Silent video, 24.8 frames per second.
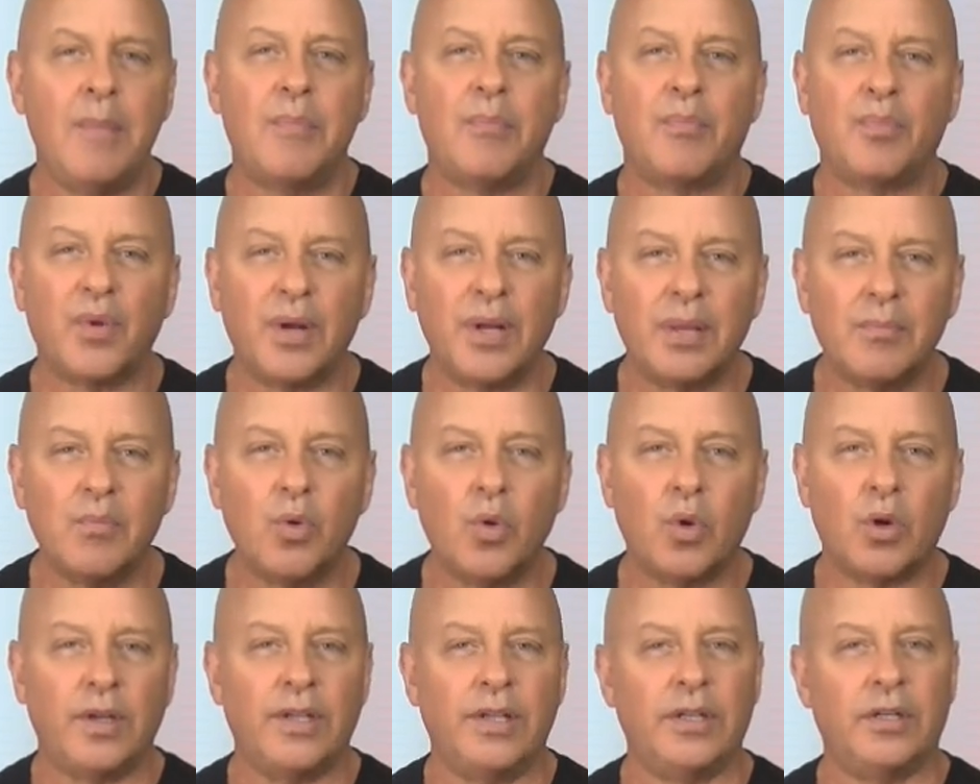Bring
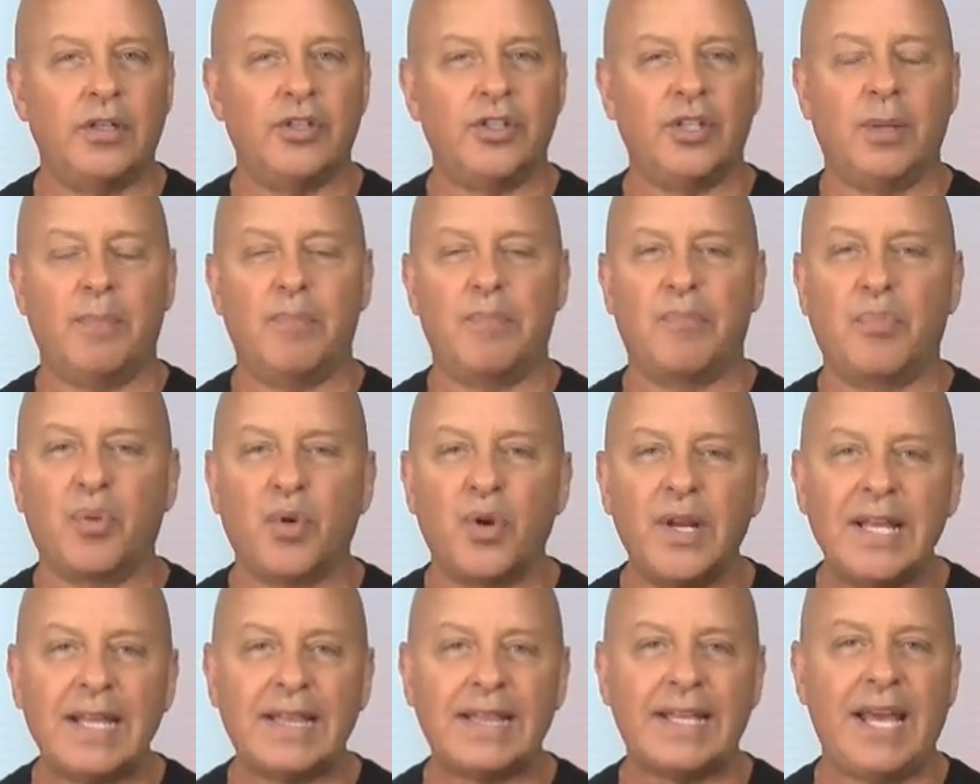more energy,
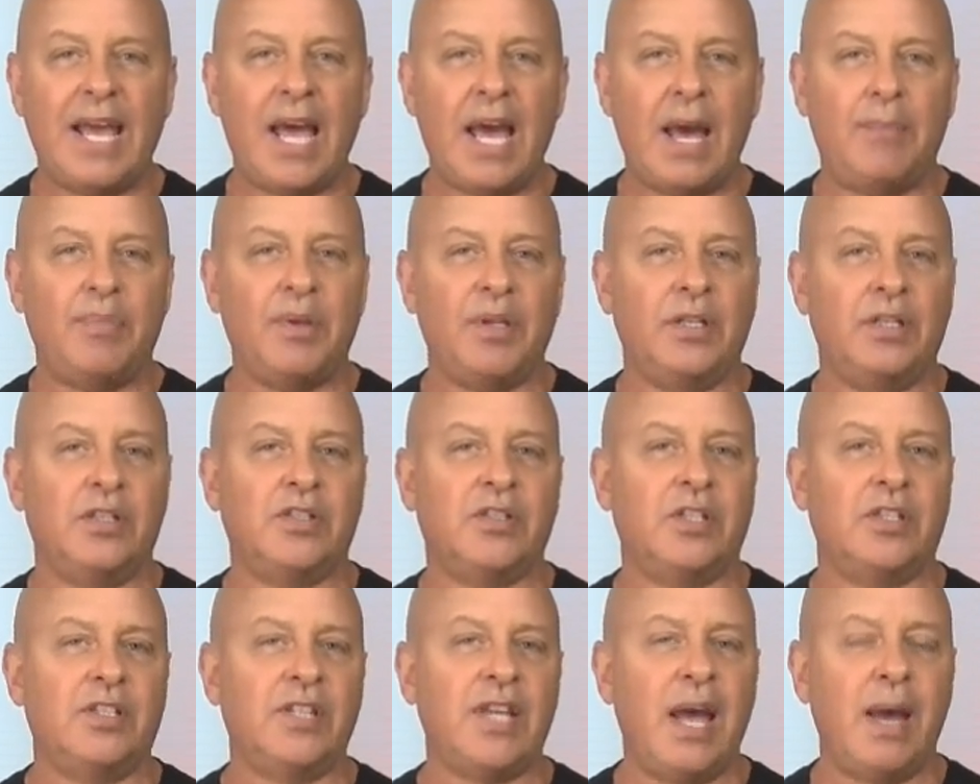bring the
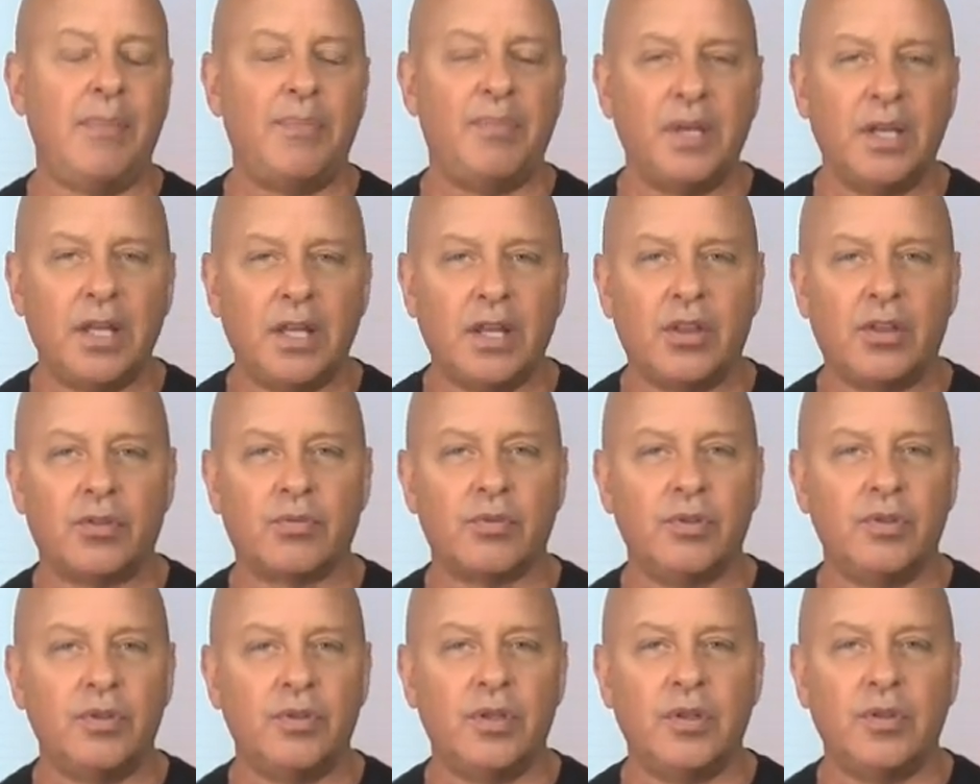happiness. It's happening
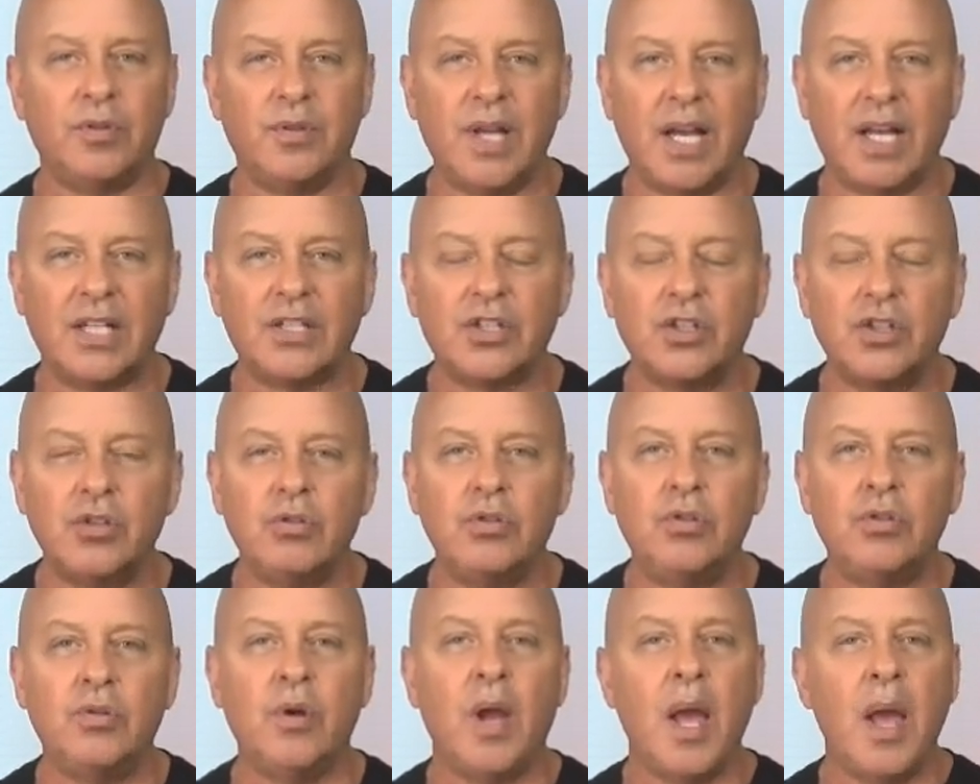through you, not to
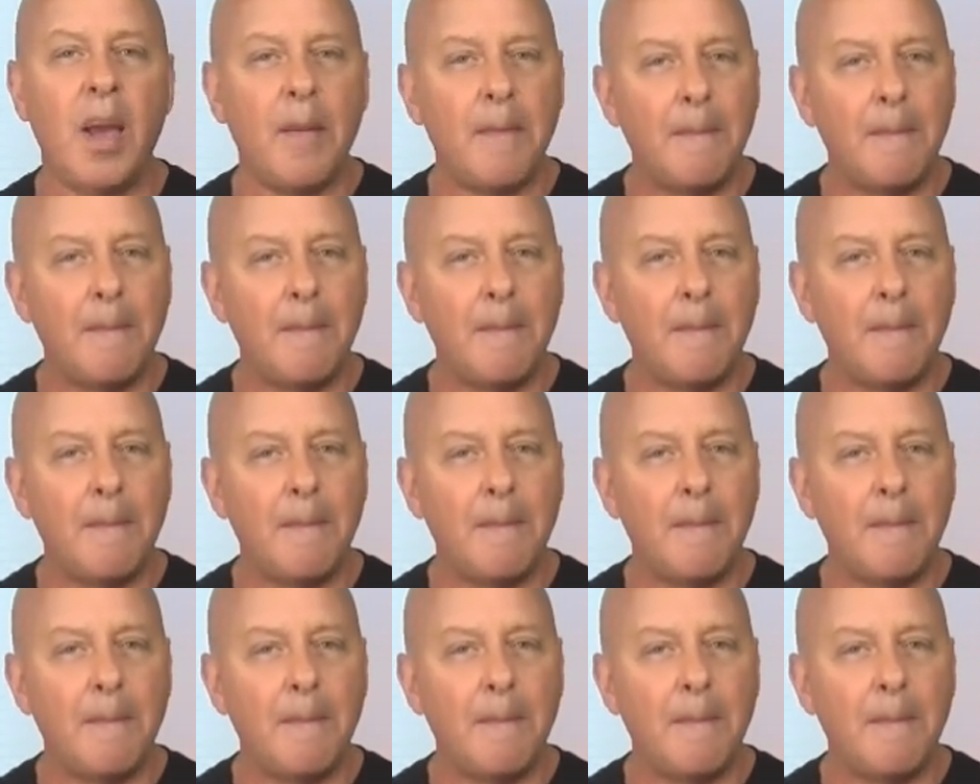you.